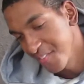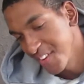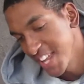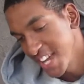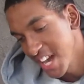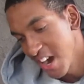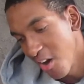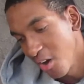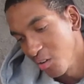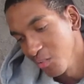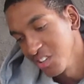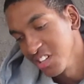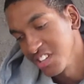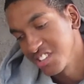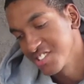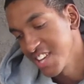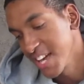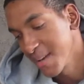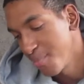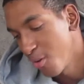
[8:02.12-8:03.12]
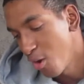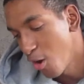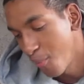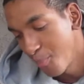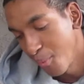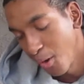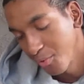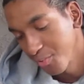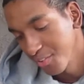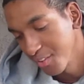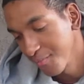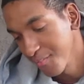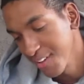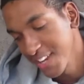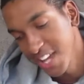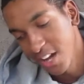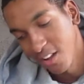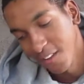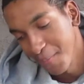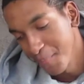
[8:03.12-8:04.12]
a video. Oh, look, Jake Paul posted a
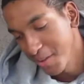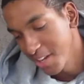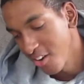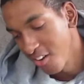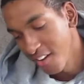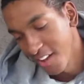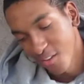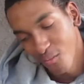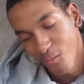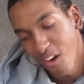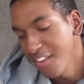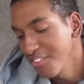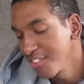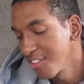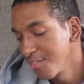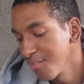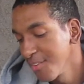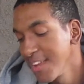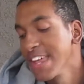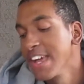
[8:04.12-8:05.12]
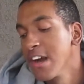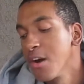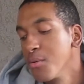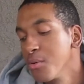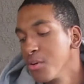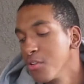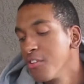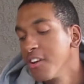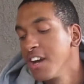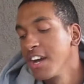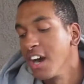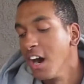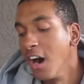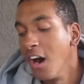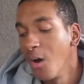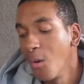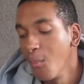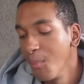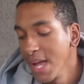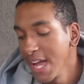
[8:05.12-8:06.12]
video. Let me go ahead and watch this video real quick.
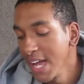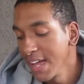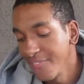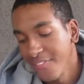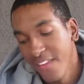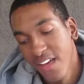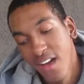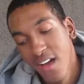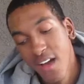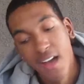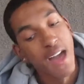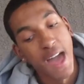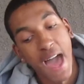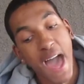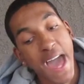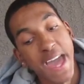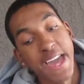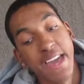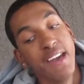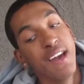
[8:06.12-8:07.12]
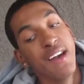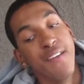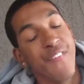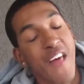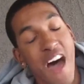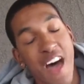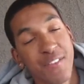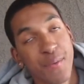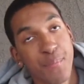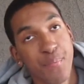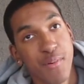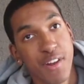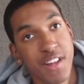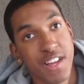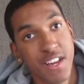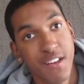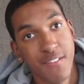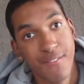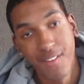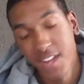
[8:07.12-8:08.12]
Oh, man. Hey, that's a pretty
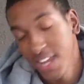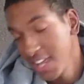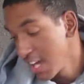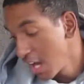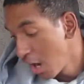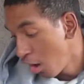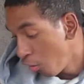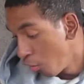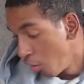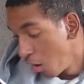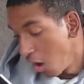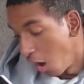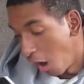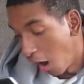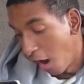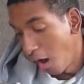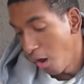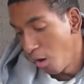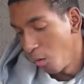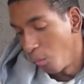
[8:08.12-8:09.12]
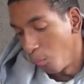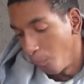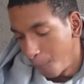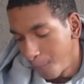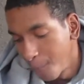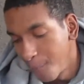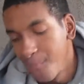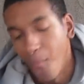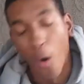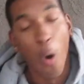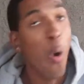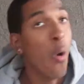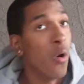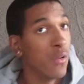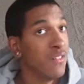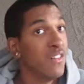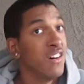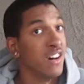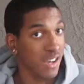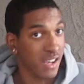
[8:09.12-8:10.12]
good video. Oh, or
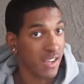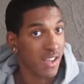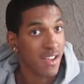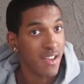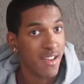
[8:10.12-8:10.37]
look,